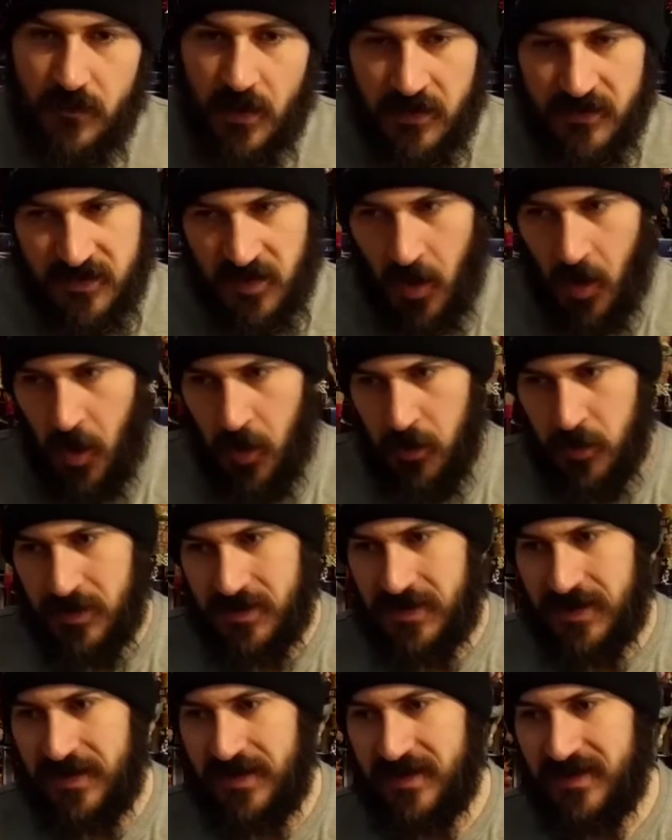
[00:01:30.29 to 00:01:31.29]
So
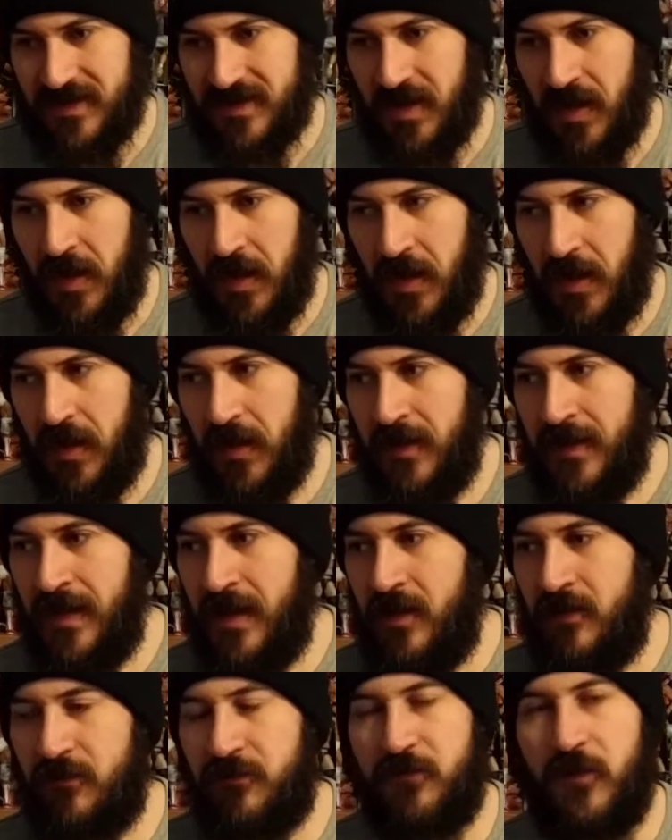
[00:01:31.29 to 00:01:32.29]
she's uh,
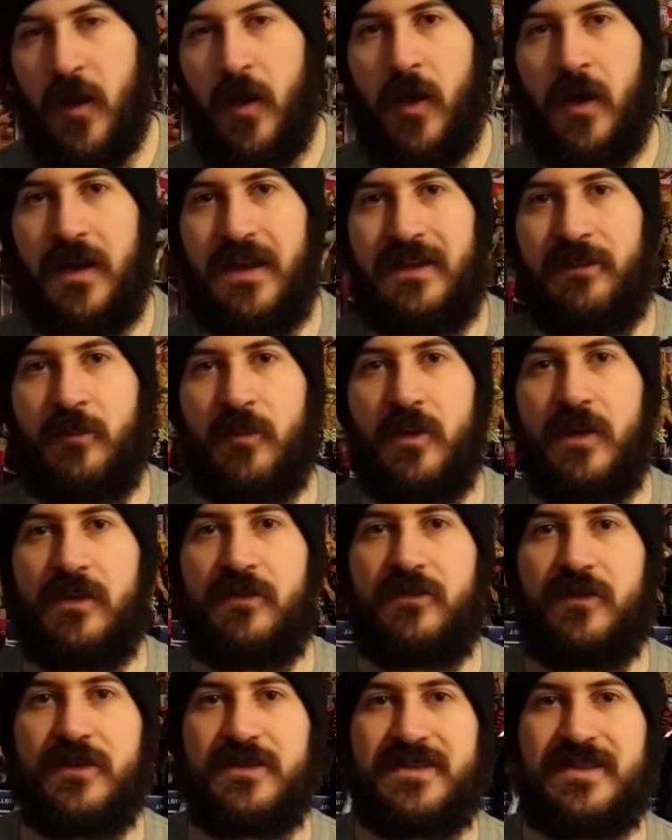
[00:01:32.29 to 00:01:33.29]
flirting
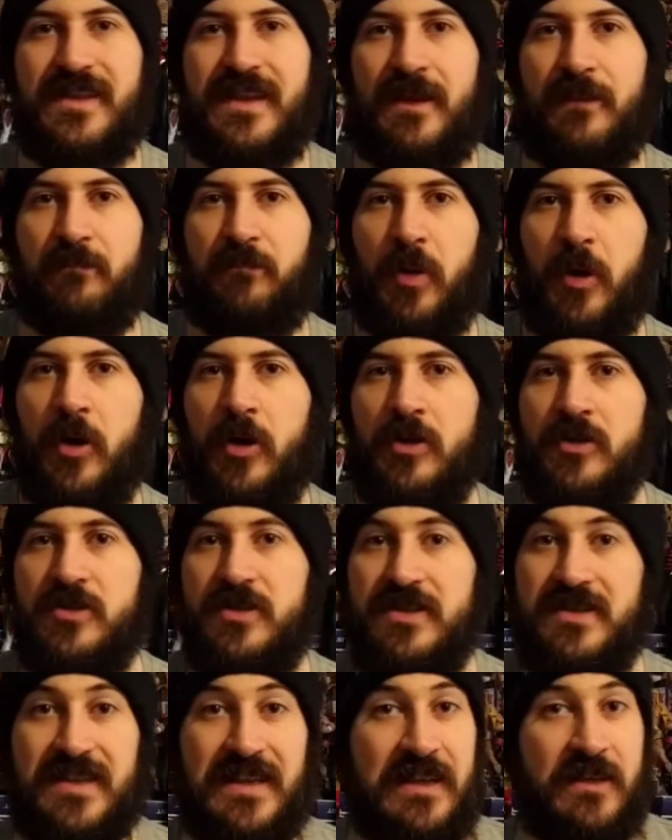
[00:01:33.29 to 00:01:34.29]
with CM Punk.
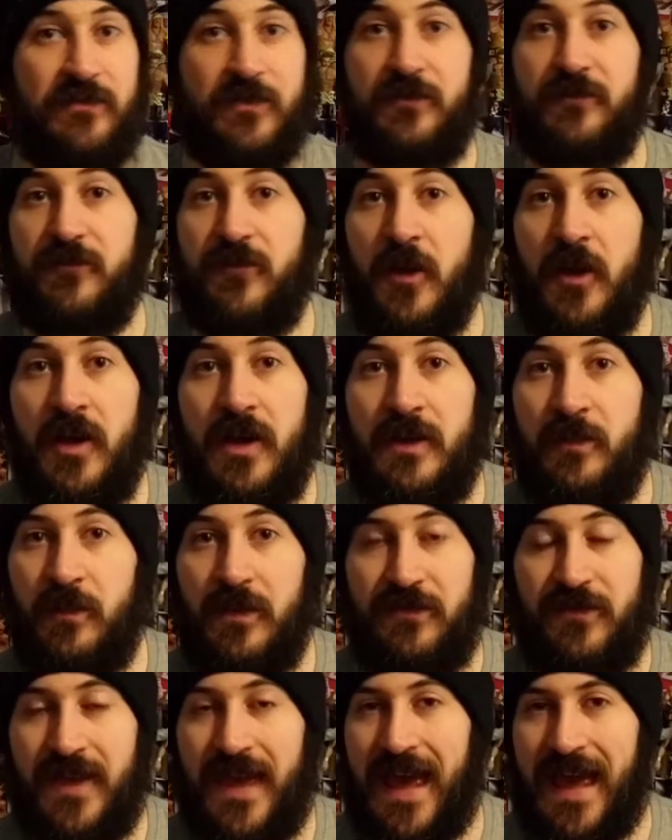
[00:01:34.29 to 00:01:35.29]
She's even flirting
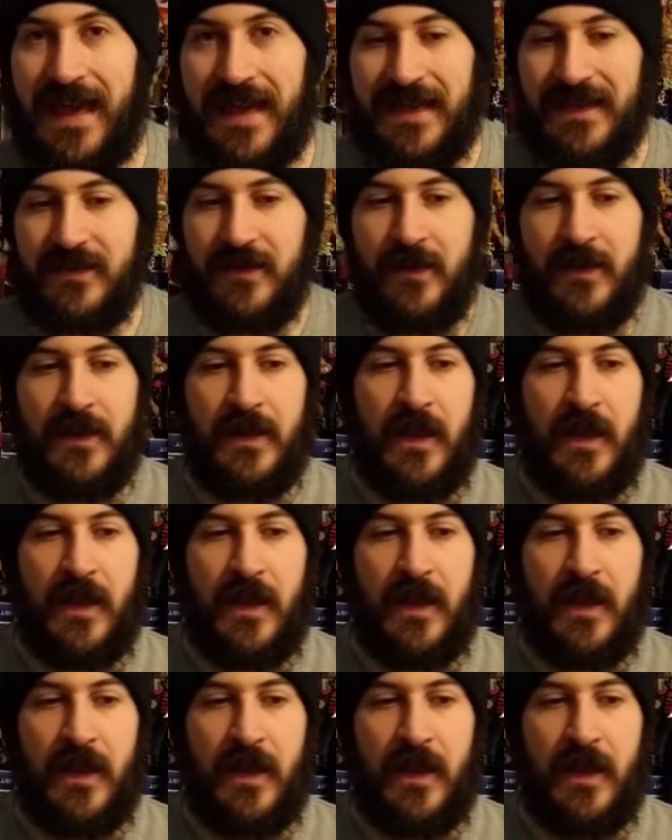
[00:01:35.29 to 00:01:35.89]
with Kane.